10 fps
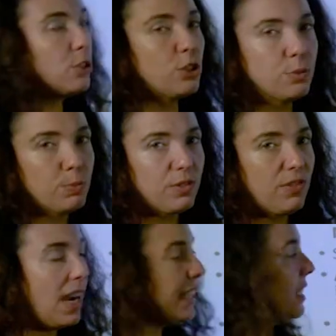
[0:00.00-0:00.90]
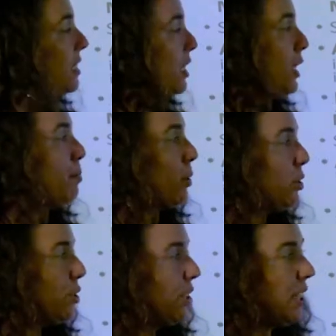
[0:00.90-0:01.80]
just provide a deeper
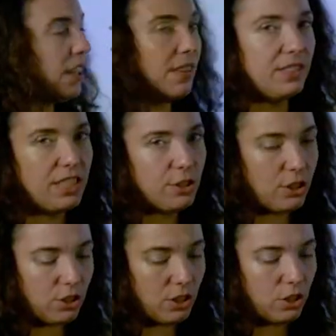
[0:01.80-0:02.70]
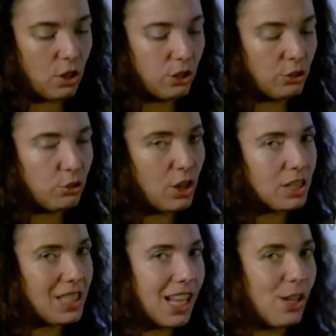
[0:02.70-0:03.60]
learning of these
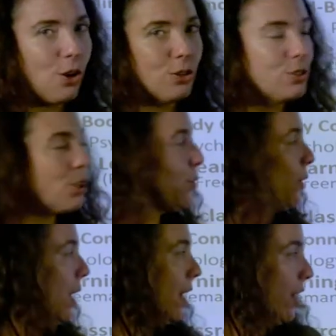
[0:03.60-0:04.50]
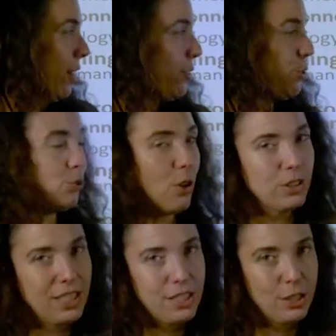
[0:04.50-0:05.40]
constructs. I also
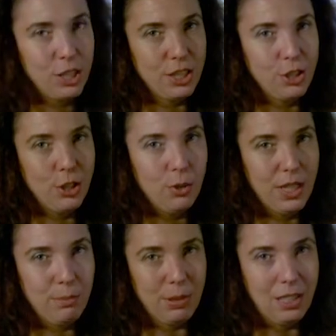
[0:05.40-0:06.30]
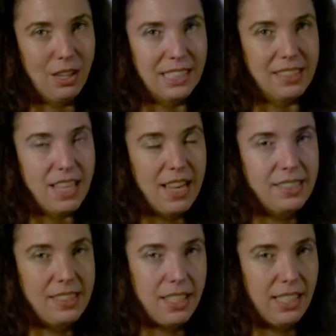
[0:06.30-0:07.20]
strongly suggest yoga and Pilates.
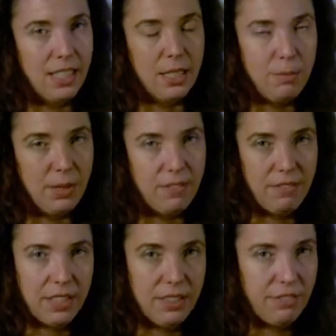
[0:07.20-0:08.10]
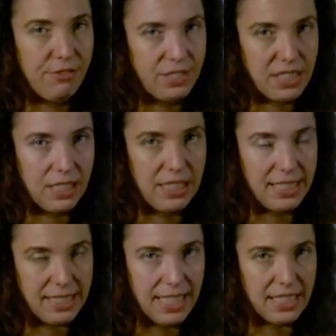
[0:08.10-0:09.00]
Studying can be a very physically
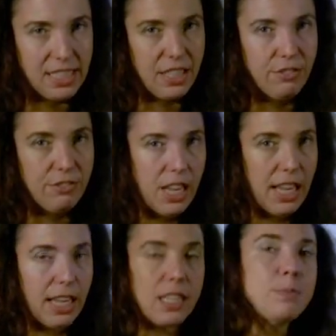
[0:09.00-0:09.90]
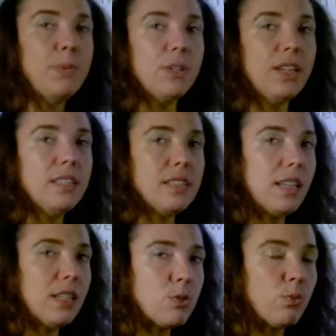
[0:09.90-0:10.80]
intensive experience,
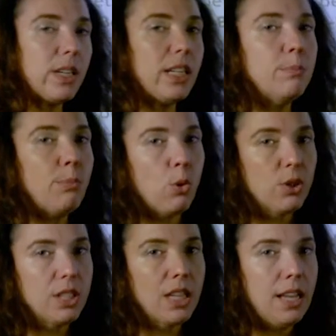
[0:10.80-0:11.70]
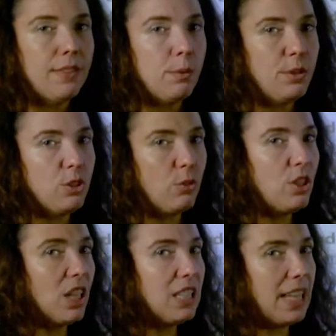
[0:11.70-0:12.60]
and it's really important that we don't
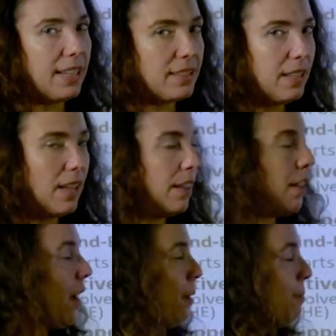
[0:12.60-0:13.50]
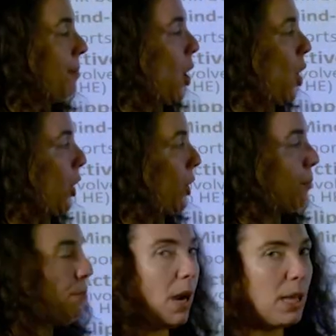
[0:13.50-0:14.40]
neglect our
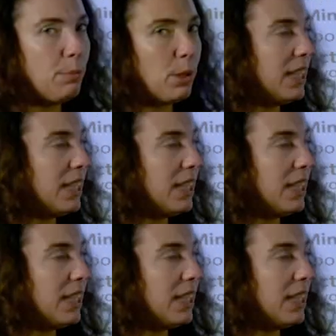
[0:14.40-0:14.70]
mind-body